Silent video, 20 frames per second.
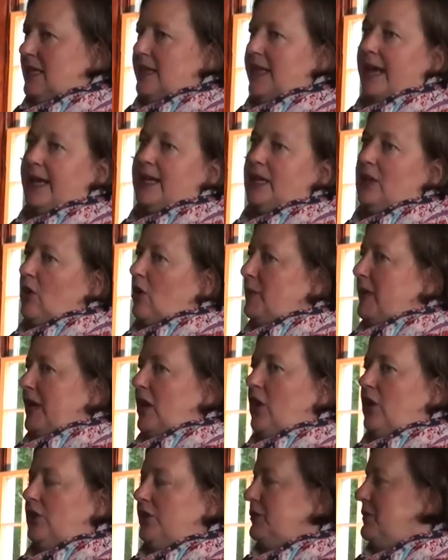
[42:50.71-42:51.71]
And that can all be
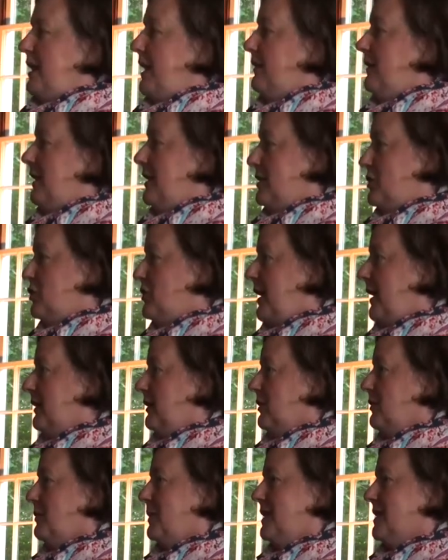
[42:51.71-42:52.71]
hauled around on a
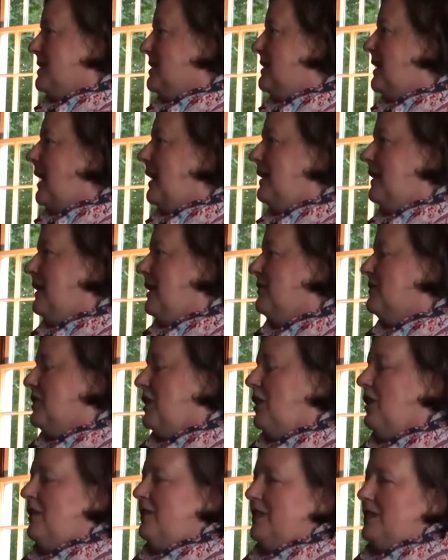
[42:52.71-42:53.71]
trailer, but it's not enough
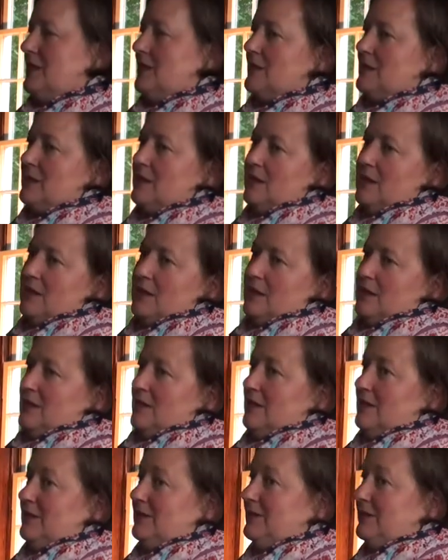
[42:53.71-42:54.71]
to harvest
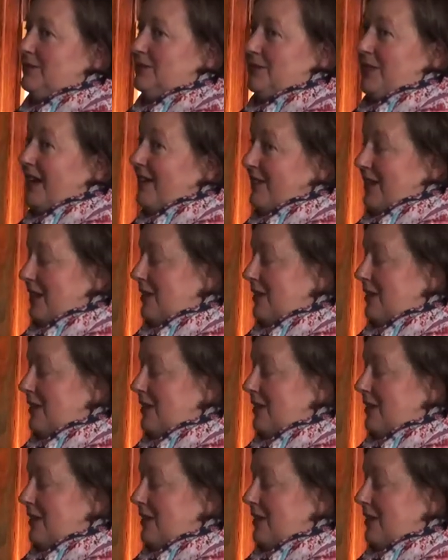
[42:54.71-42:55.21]
five